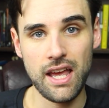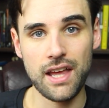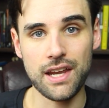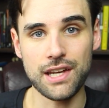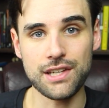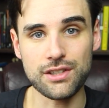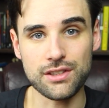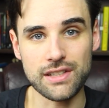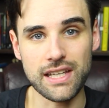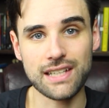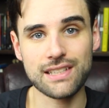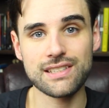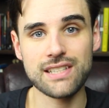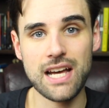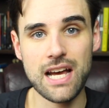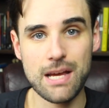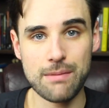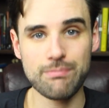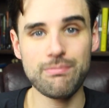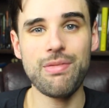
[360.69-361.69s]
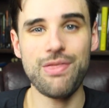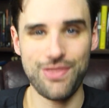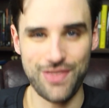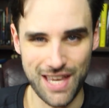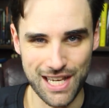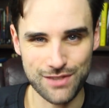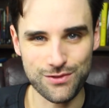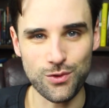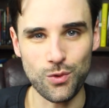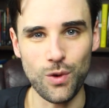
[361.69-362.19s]
And until next time,
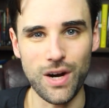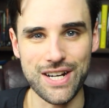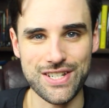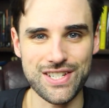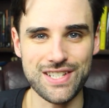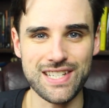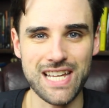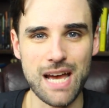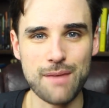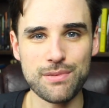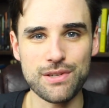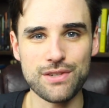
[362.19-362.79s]
thanks for watching Dapp